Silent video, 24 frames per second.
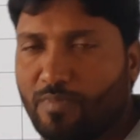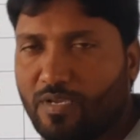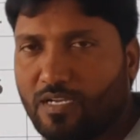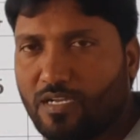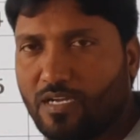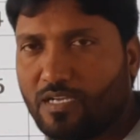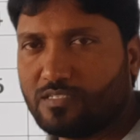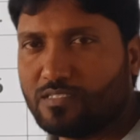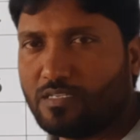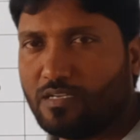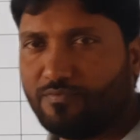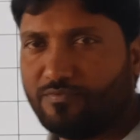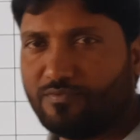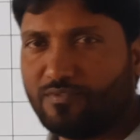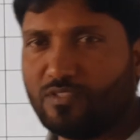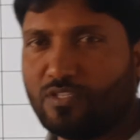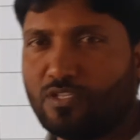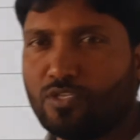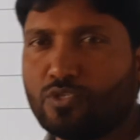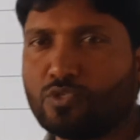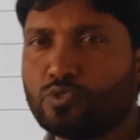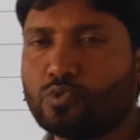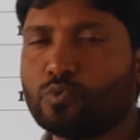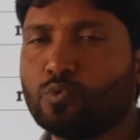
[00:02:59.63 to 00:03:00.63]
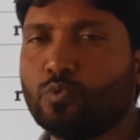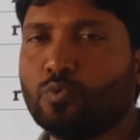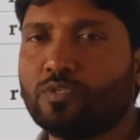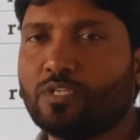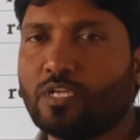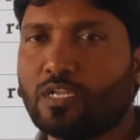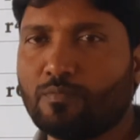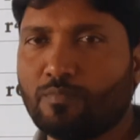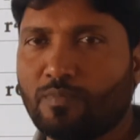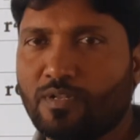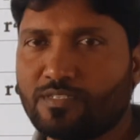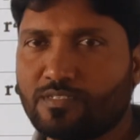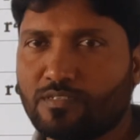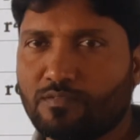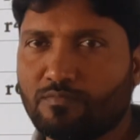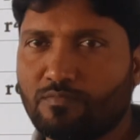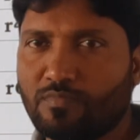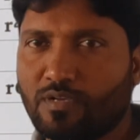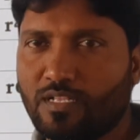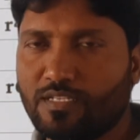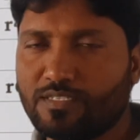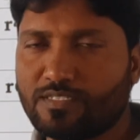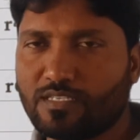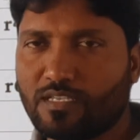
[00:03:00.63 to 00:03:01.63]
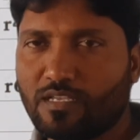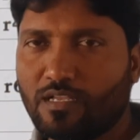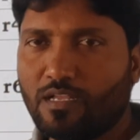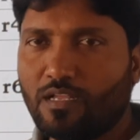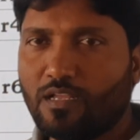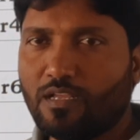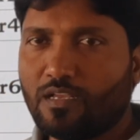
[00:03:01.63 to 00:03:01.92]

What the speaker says: because of these two terminal symbols